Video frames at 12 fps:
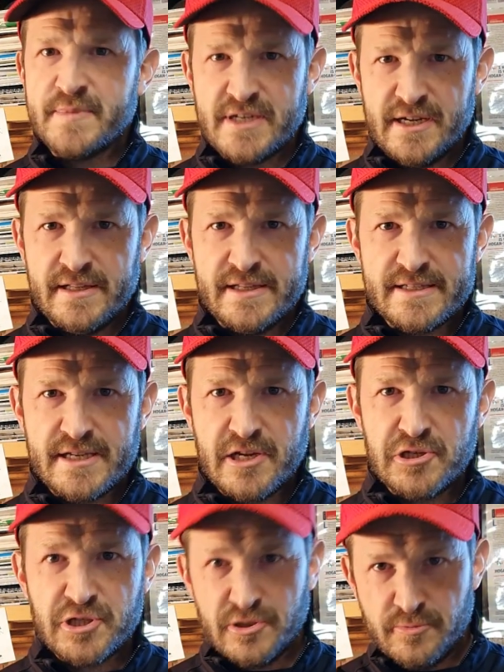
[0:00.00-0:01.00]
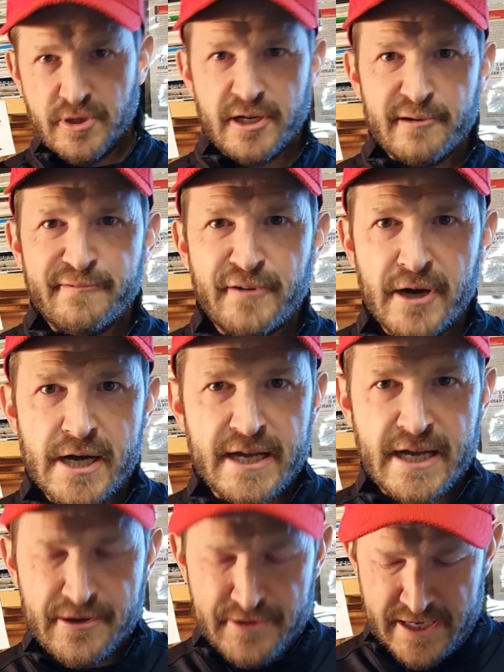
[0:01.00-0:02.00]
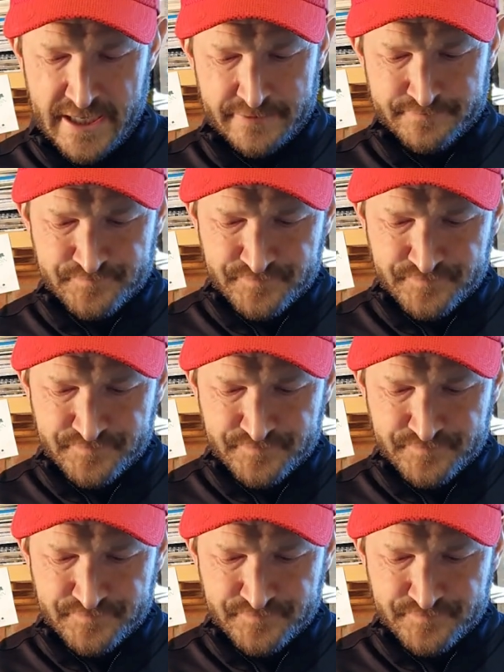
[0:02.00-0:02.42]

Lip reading: turn that's the issue. We're going to find out now.